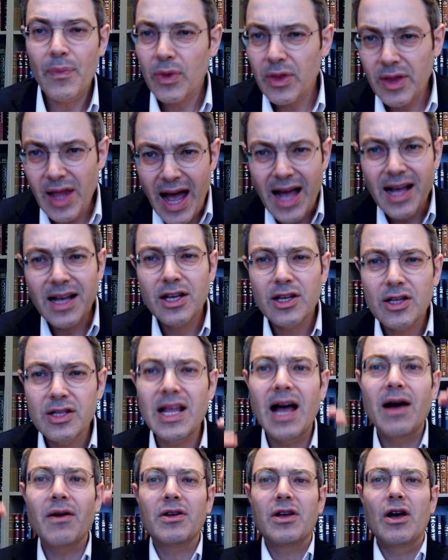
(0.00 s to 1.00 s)
that
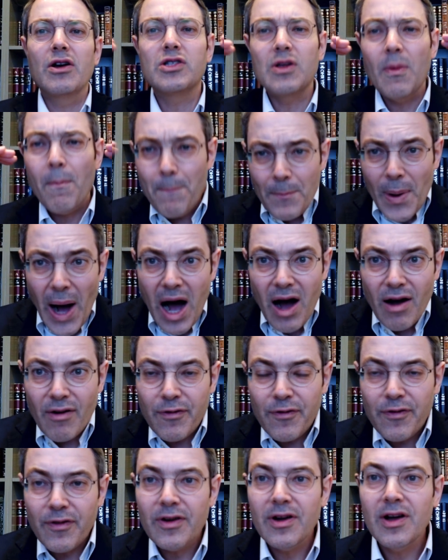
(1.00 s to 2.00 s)
now goes
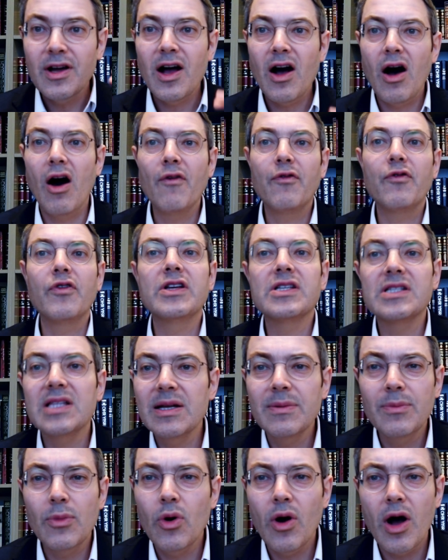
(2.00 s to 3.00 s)
above offerings that
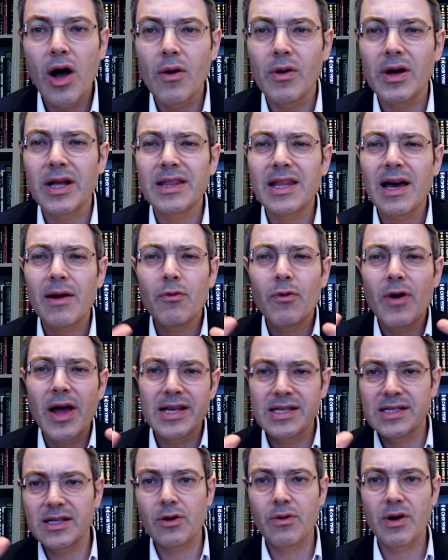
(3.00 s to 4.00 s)
are more holy. And that
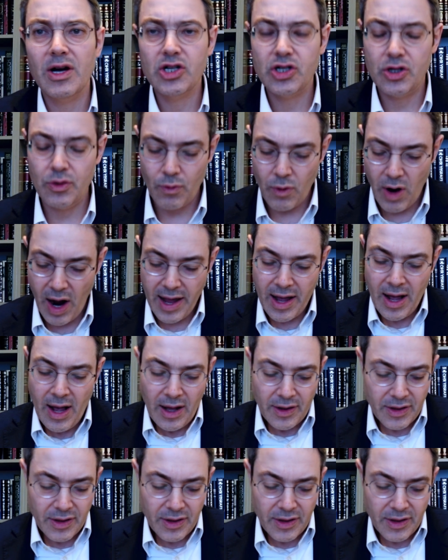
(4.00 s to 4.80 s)
raises a question why.